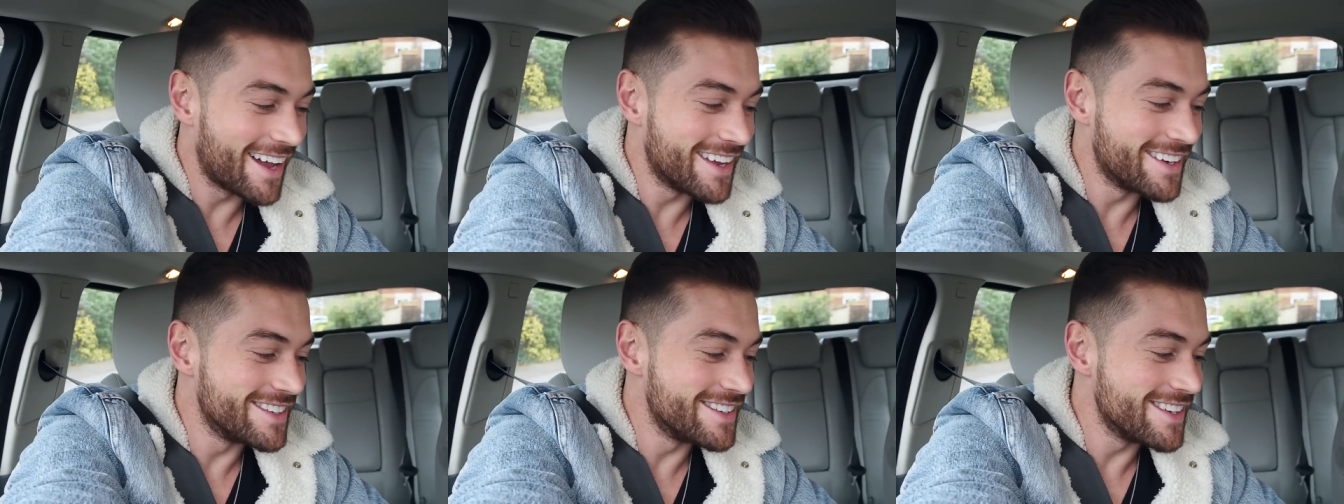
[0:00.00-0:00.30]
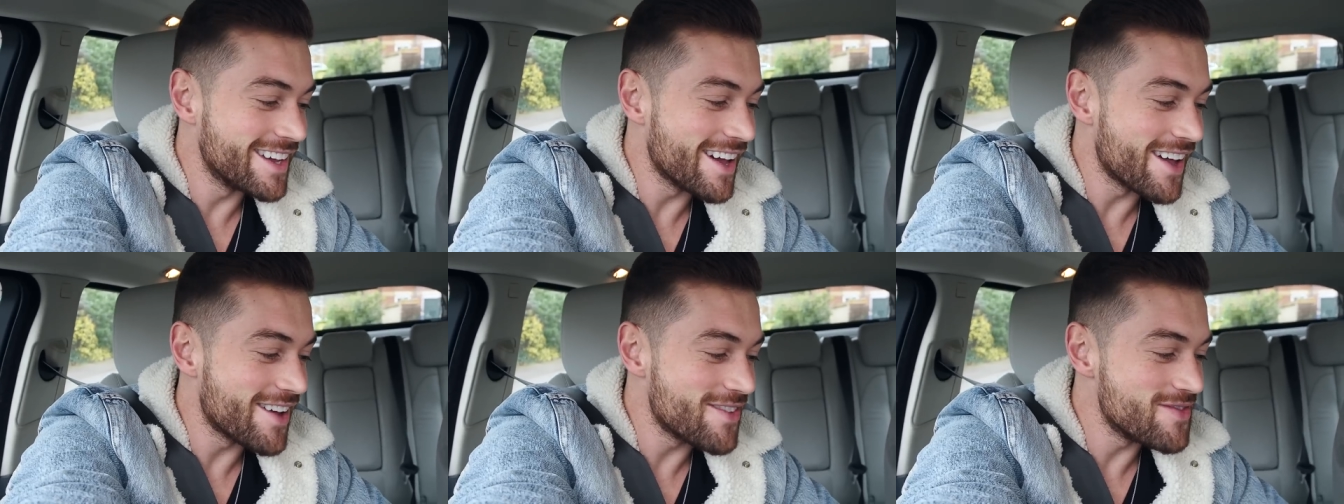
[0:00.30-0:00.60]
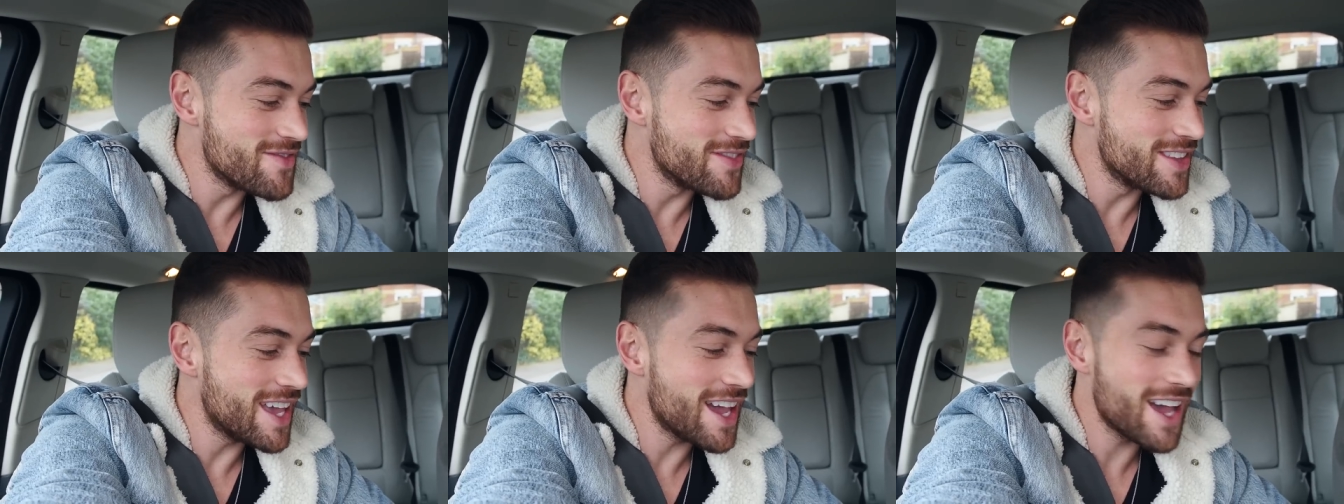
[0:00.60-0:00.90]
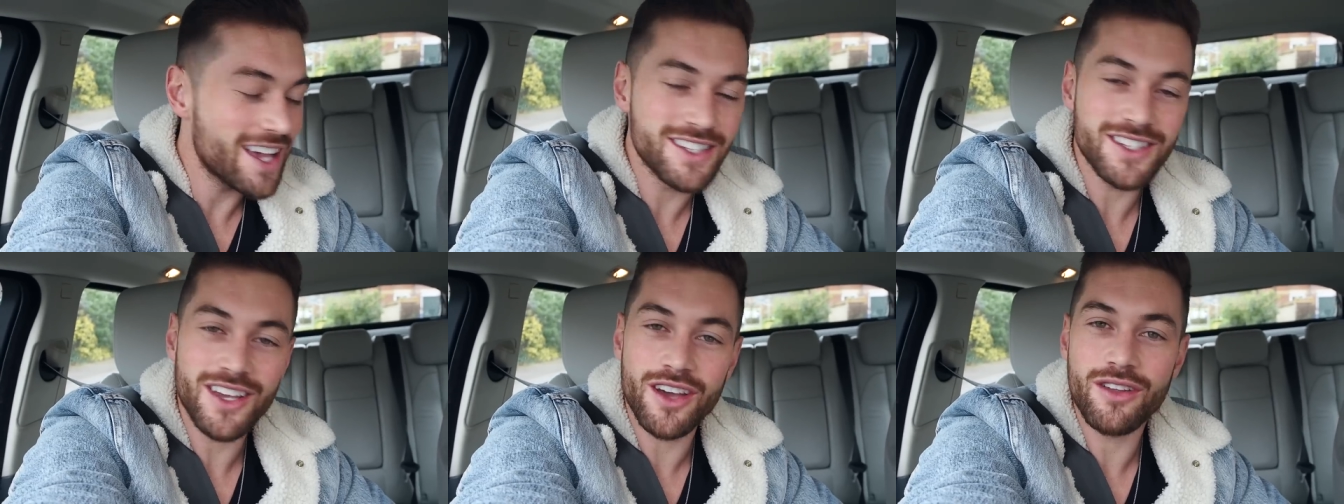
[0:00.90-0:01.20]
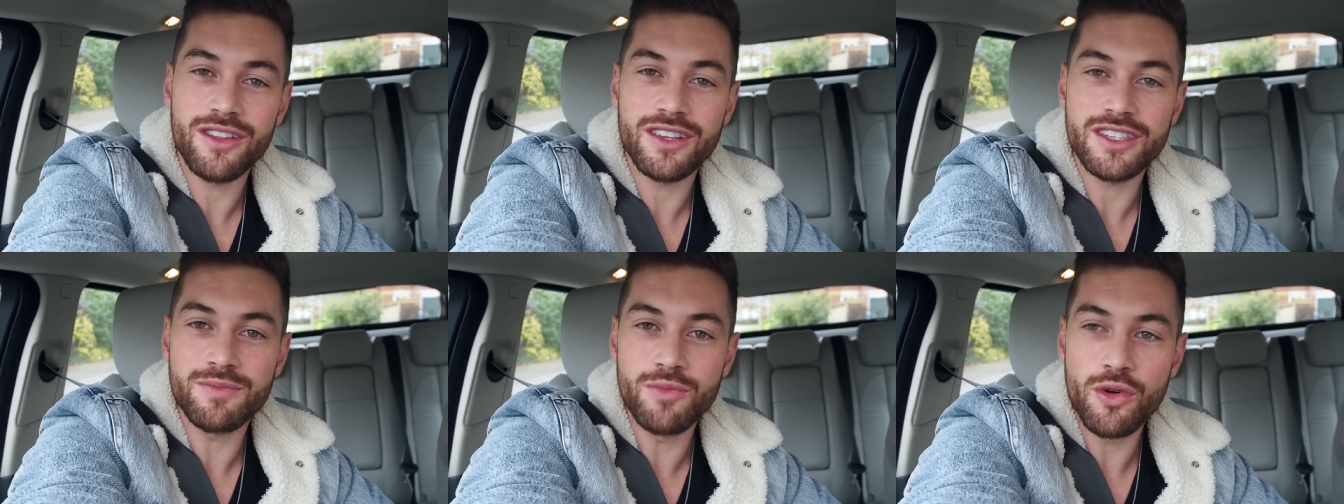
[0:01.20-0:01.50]
and um, yeah,
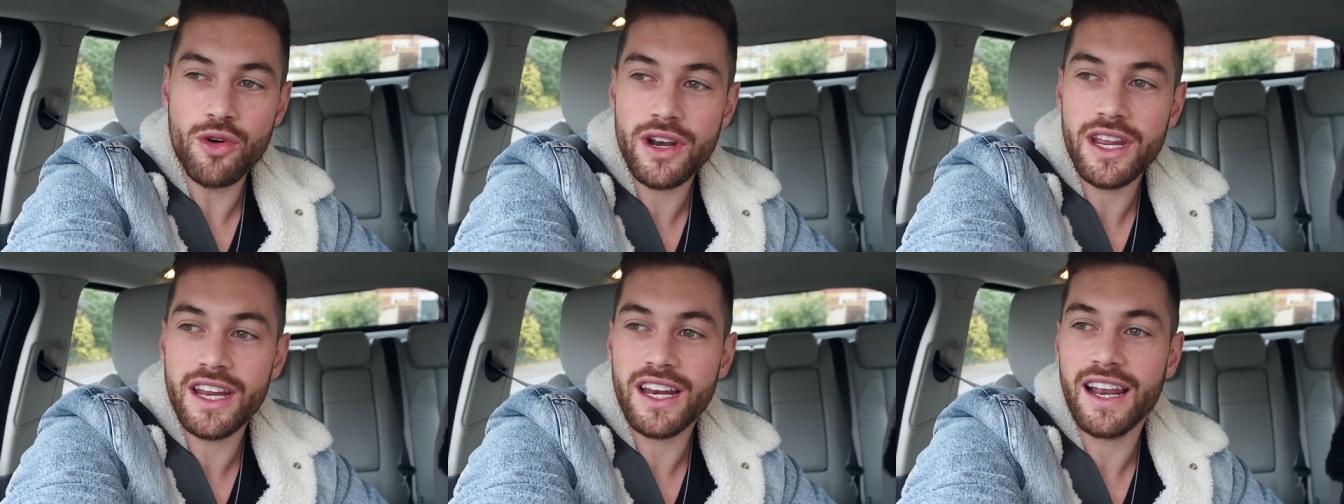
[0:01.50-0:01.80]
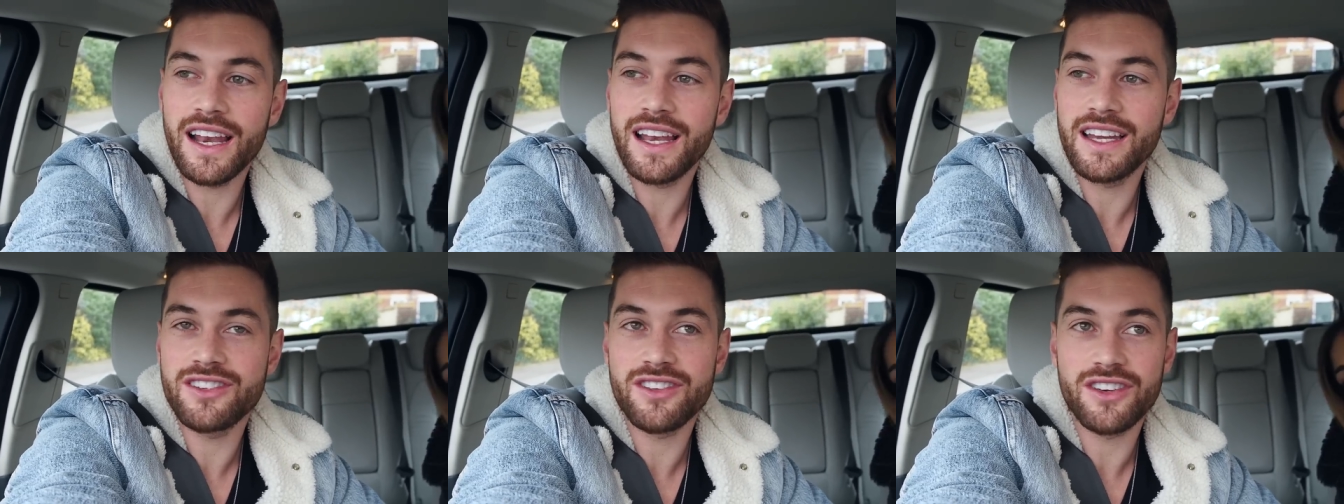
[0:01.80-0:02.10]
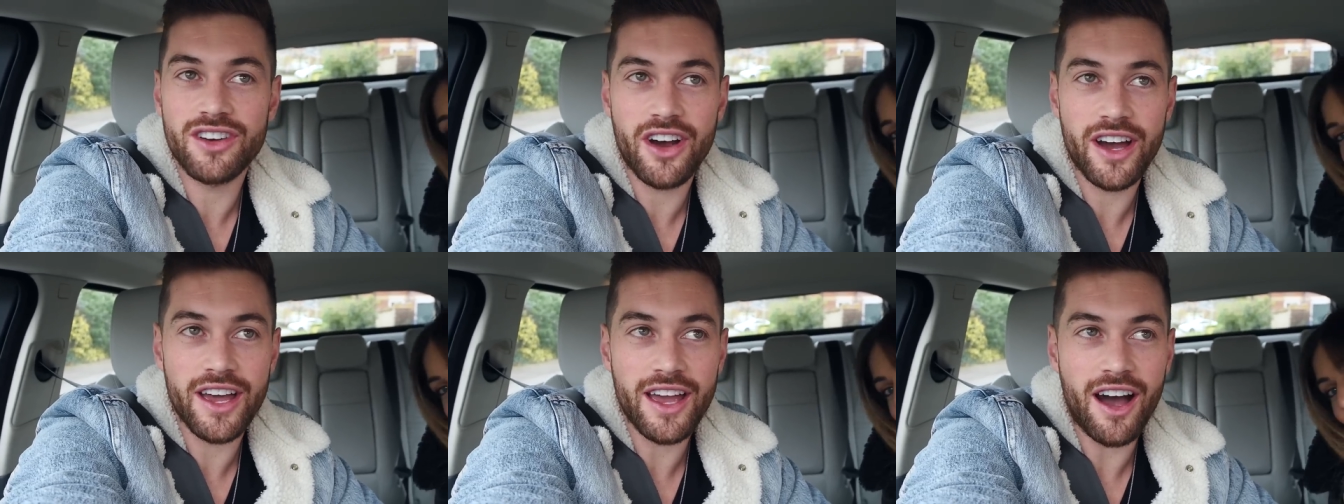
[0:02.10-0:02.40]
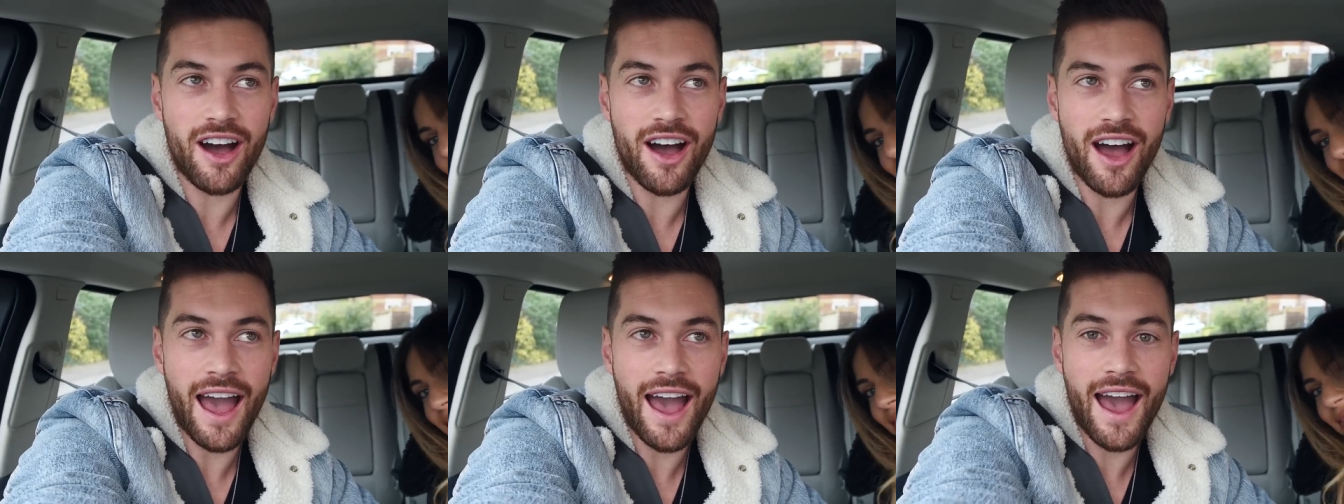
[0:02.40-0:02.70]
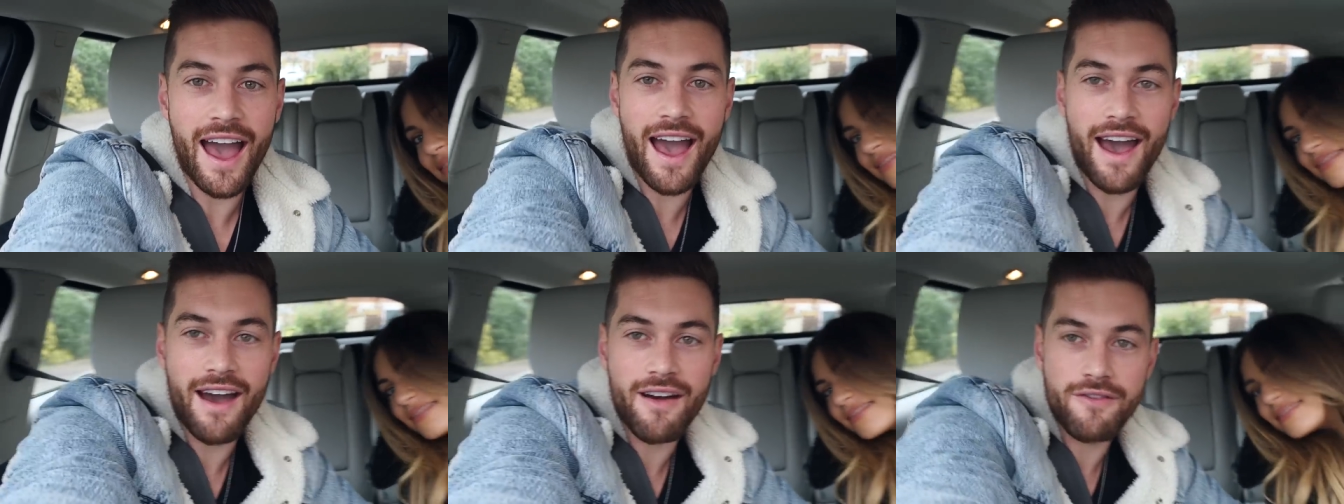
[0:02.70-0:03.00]
so this morning Lydia and I
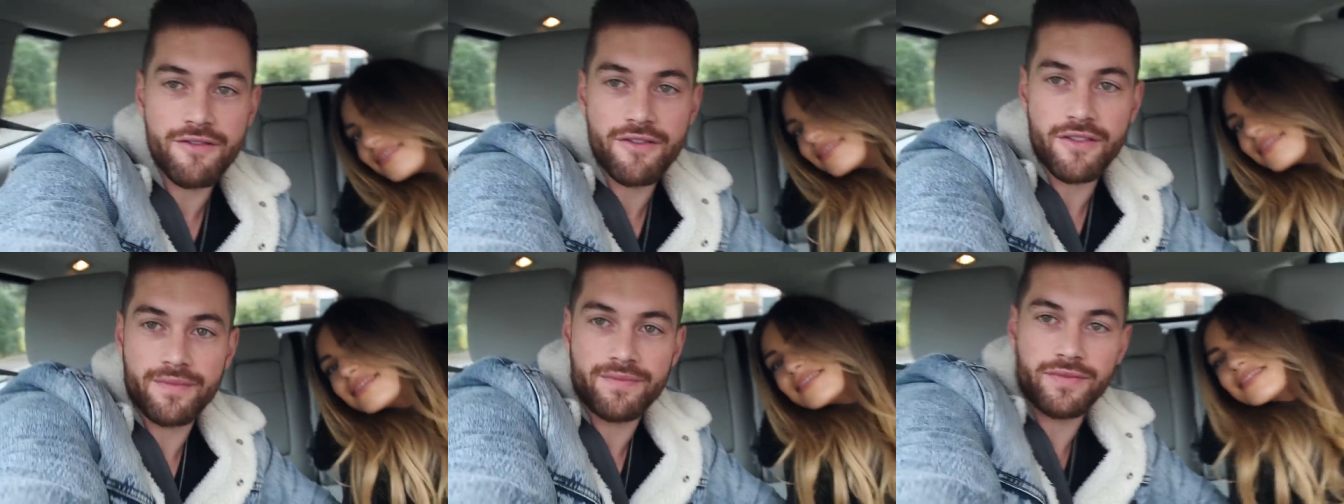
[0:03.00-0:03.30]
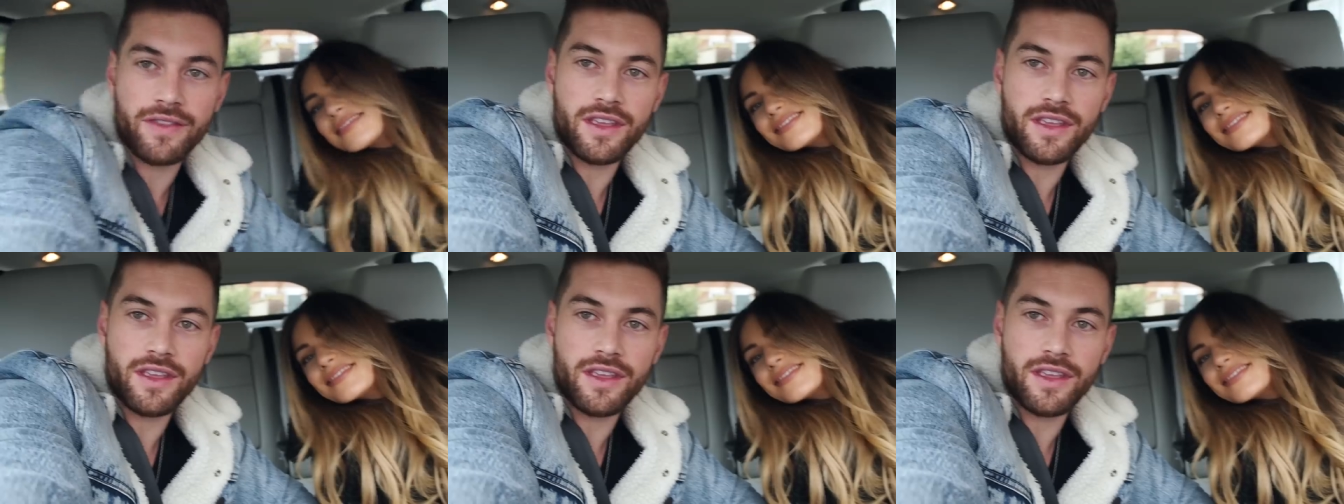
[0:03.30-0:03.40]
have,